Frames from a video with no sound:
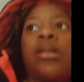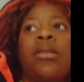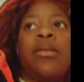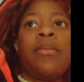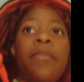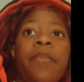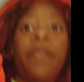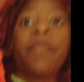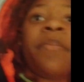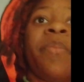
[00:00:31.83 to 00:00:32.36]

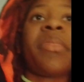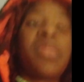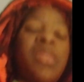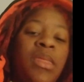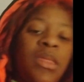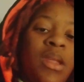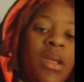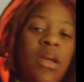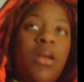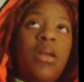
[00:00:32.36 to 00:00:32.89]

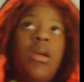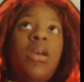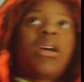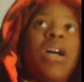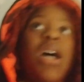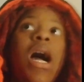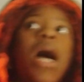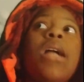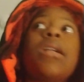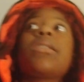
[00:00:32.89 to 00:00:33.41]

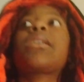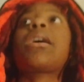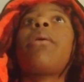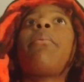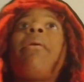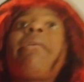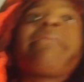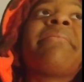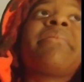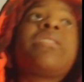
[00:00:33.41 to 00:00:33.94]
I just got
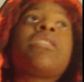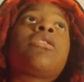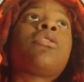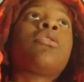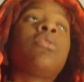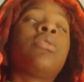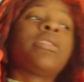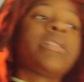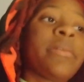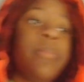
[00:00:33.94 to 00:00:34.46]
back from the
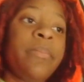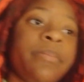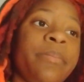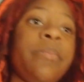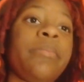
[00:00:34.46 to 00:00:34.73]
store.